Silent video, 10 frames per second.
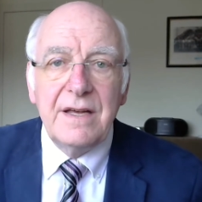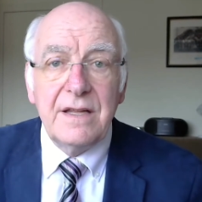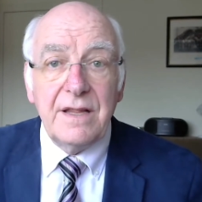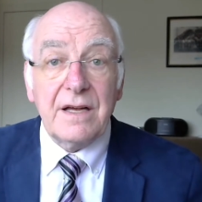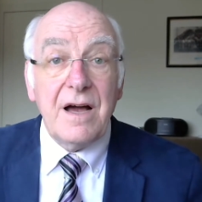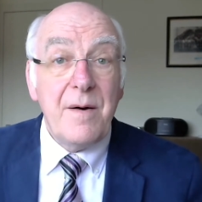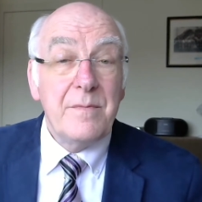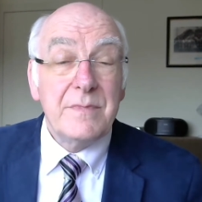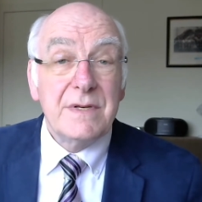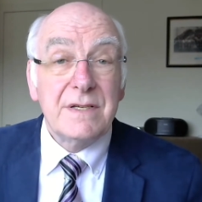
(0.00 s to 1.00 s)
that
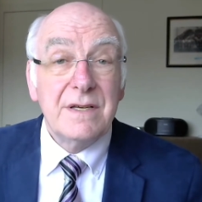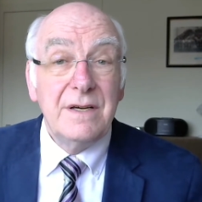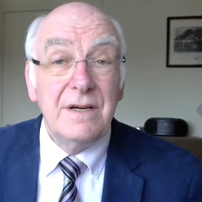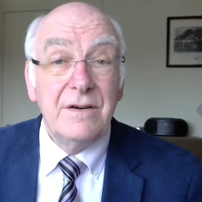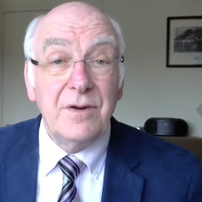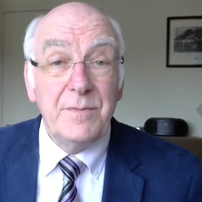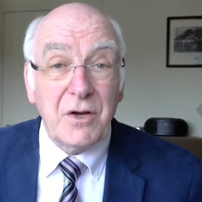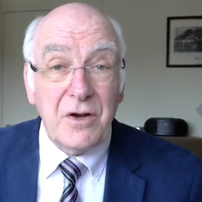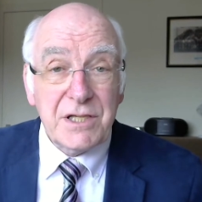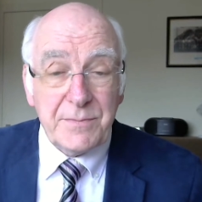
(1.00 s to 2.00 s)
comes from the
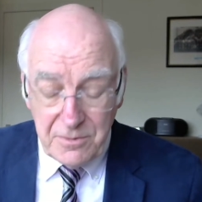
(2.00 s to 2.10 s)
gospel.